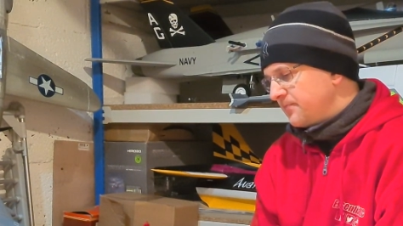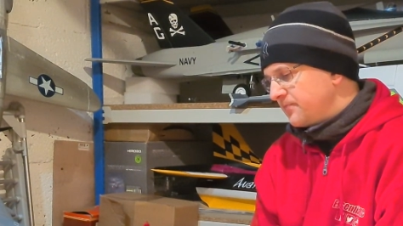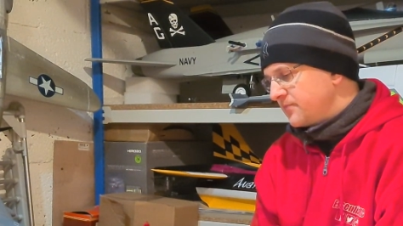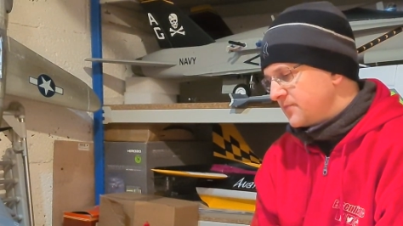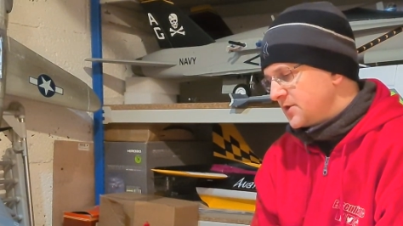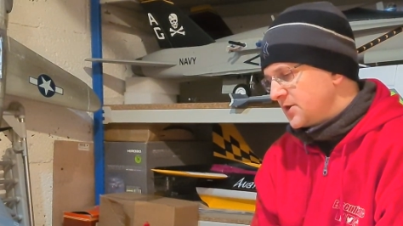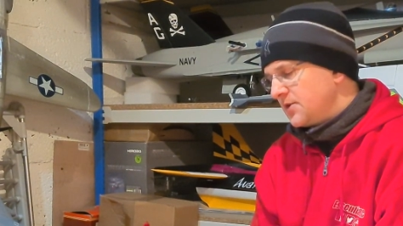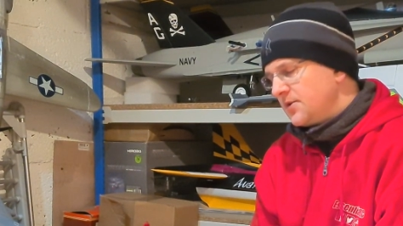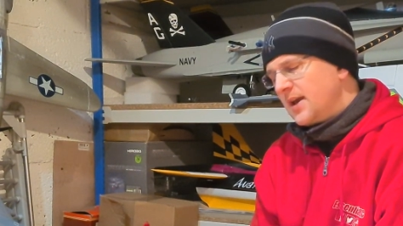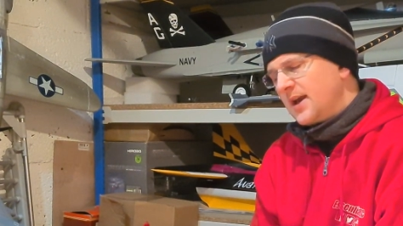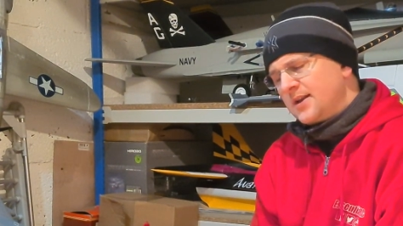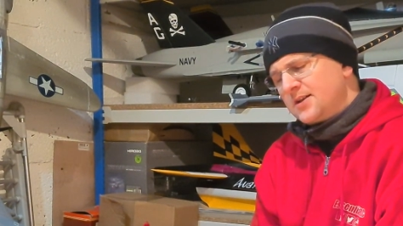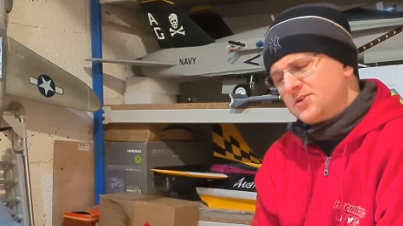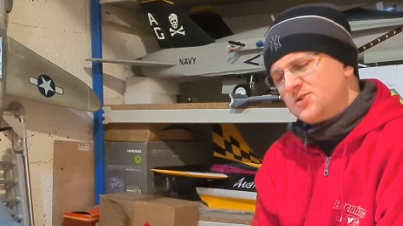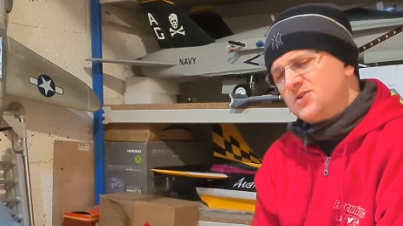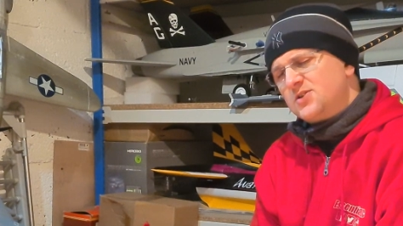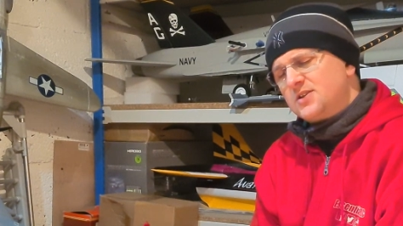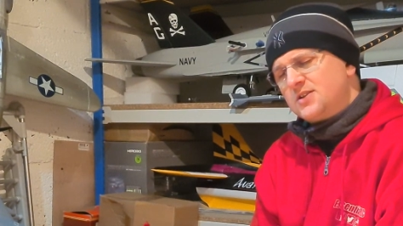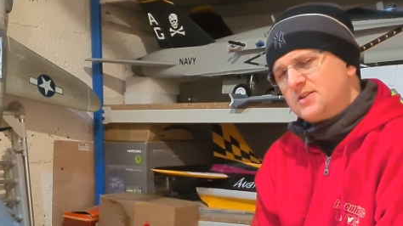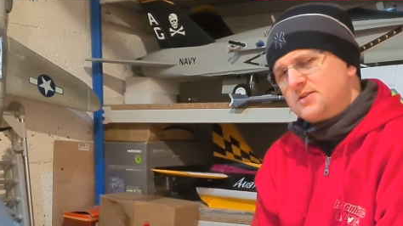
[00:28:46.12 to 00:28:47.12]
So yeah,
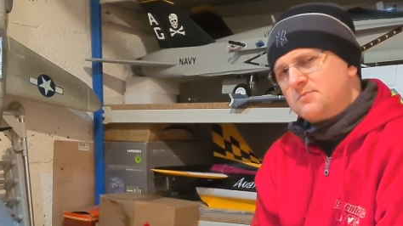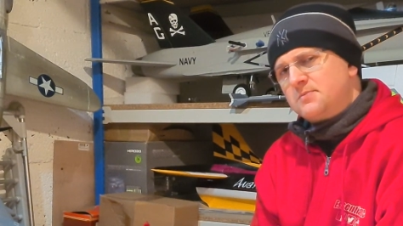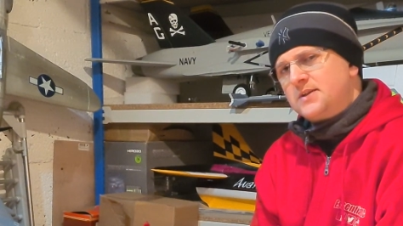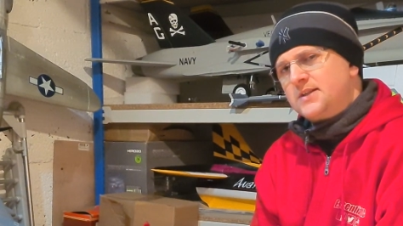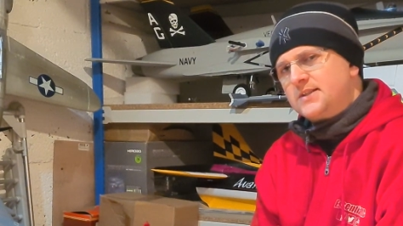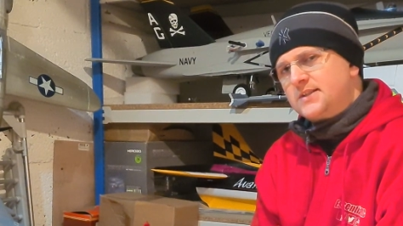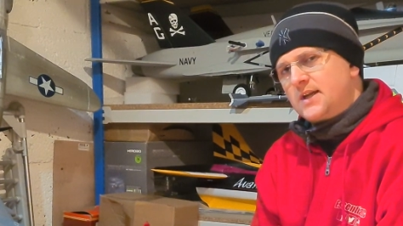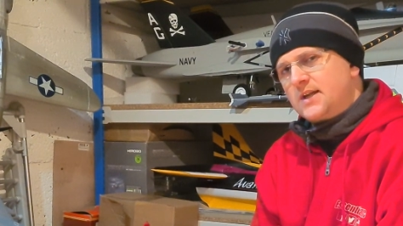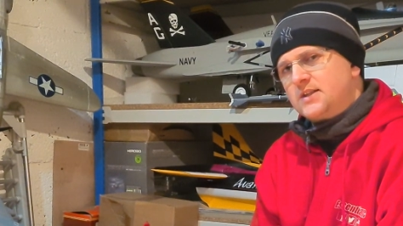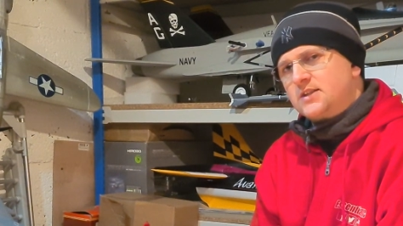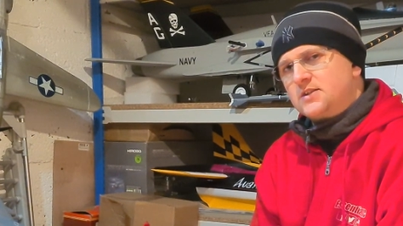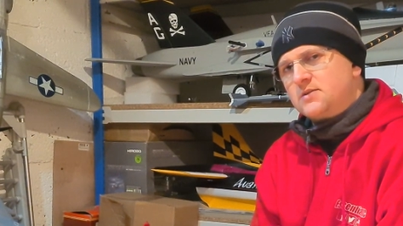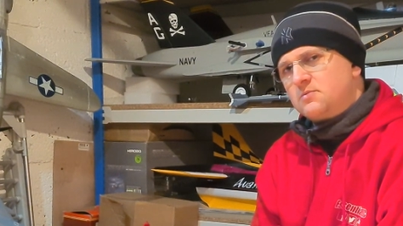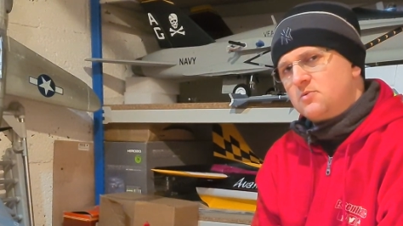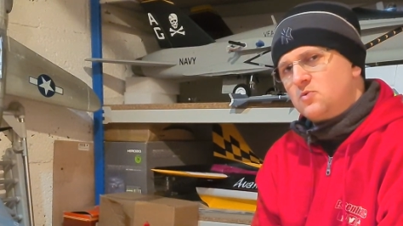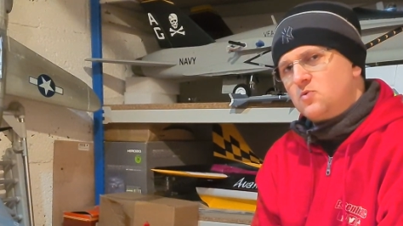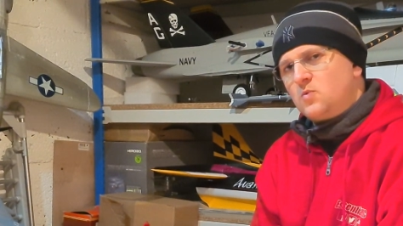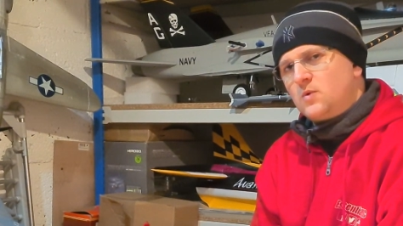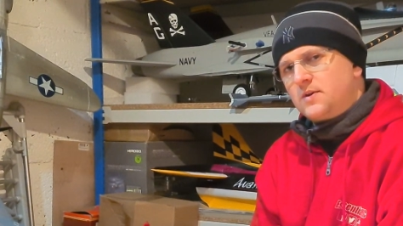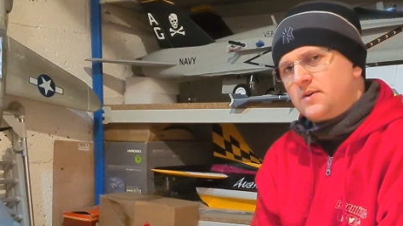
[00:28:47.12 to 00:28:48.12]
just be
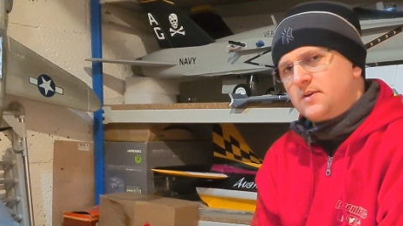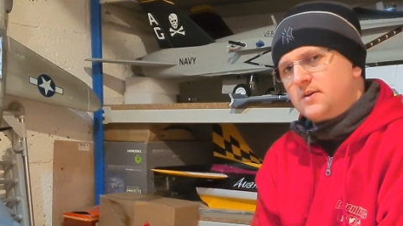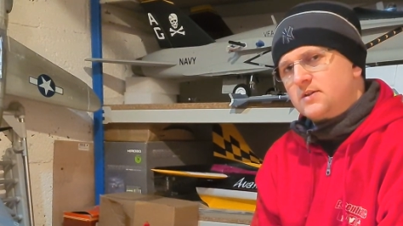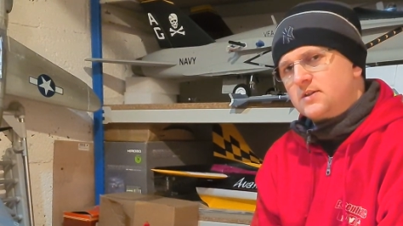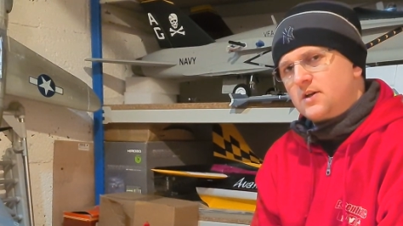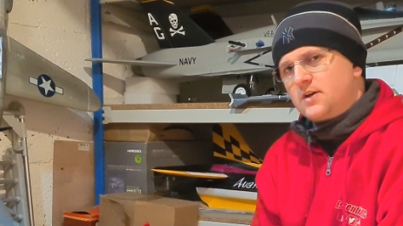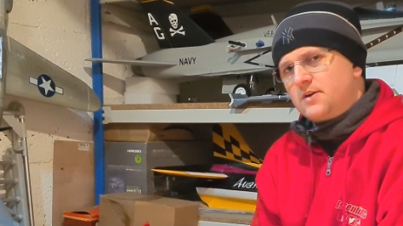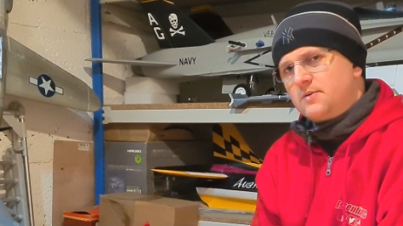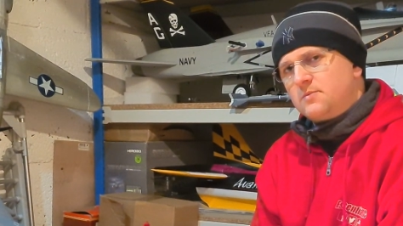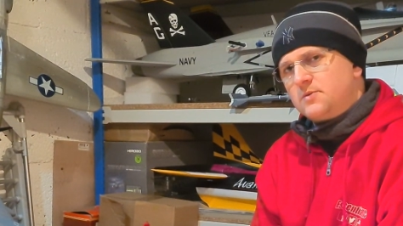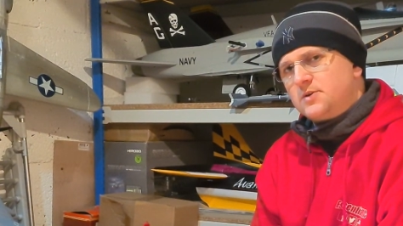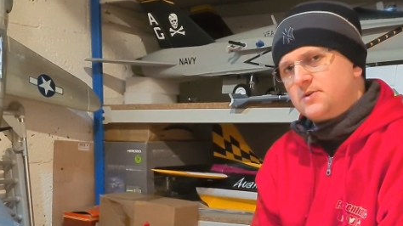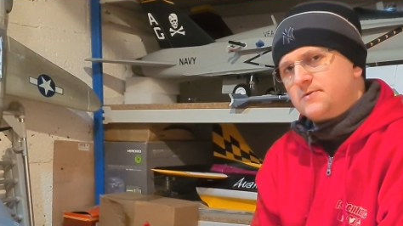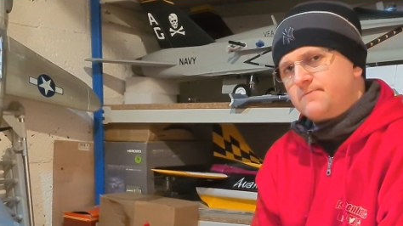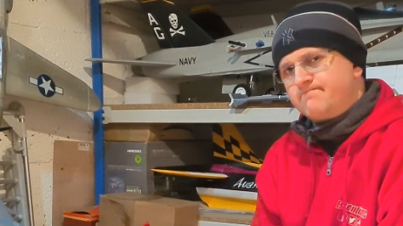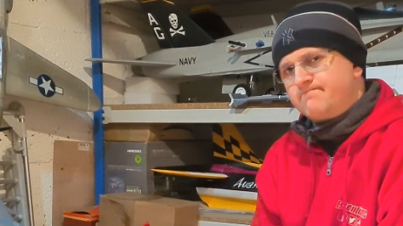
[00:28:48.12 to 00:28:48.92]
sensible with your timers.